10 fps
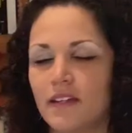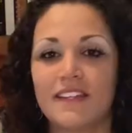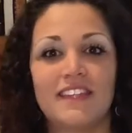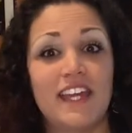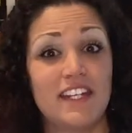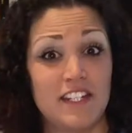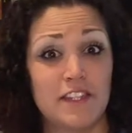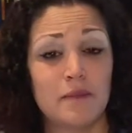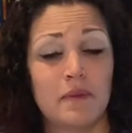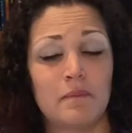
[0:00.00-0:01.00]
The
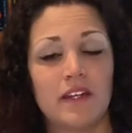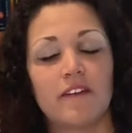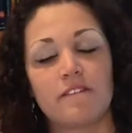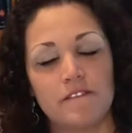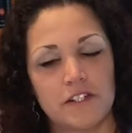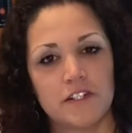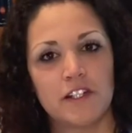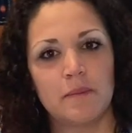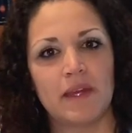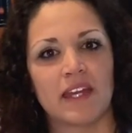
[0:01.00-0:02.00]
18th Amendment
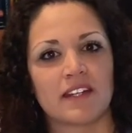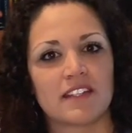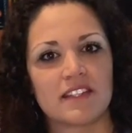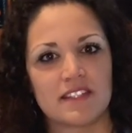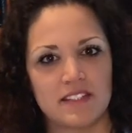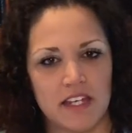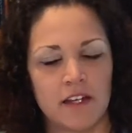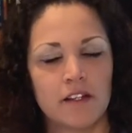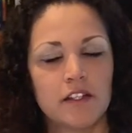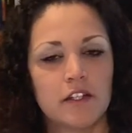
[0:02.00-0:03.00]
officially banned the
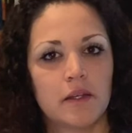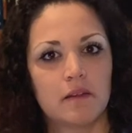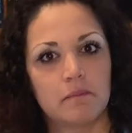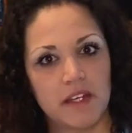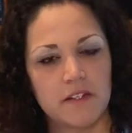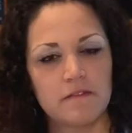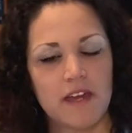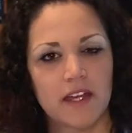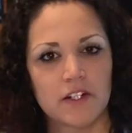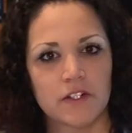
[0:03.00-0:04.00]
sale,
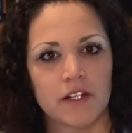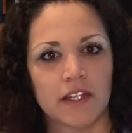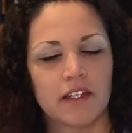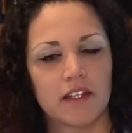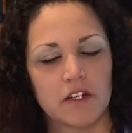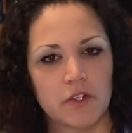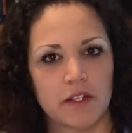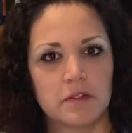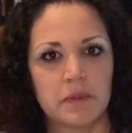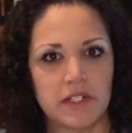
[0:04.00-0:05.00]
manufacturing, and
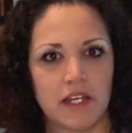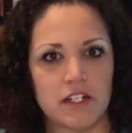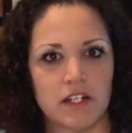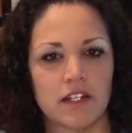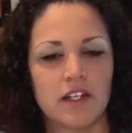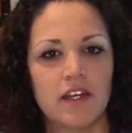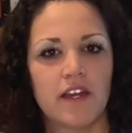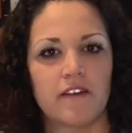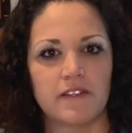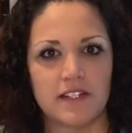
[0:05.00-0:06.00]
transportation
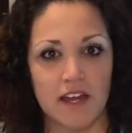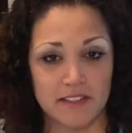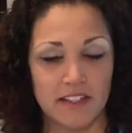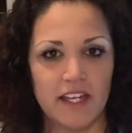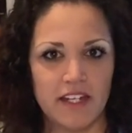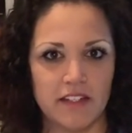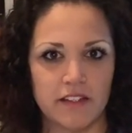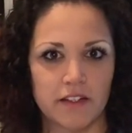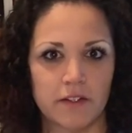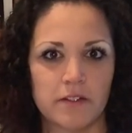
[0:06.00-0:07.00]
of intoxicating
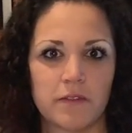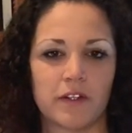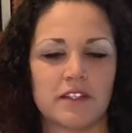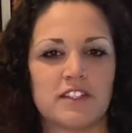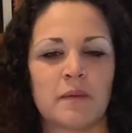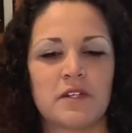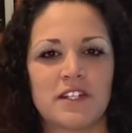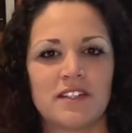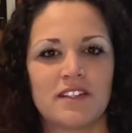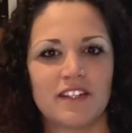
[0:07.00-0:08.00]
liquors for
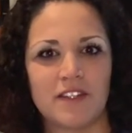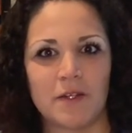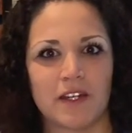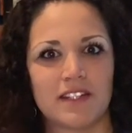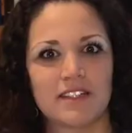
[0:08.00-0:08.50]
consumption in the United